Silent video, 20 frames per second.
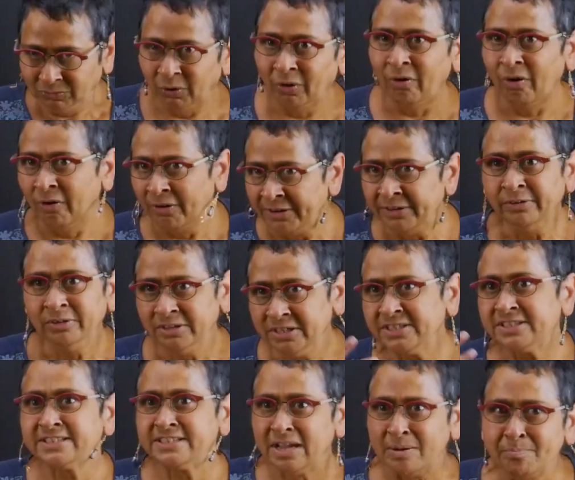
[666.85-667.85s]
on
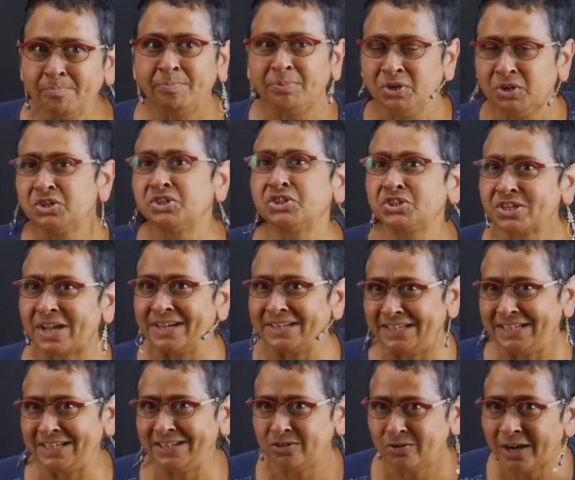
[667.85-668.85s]
some purchase I
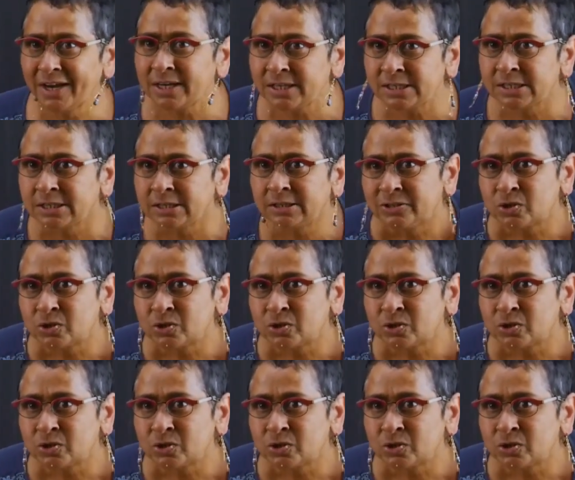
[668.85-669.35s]
need, right?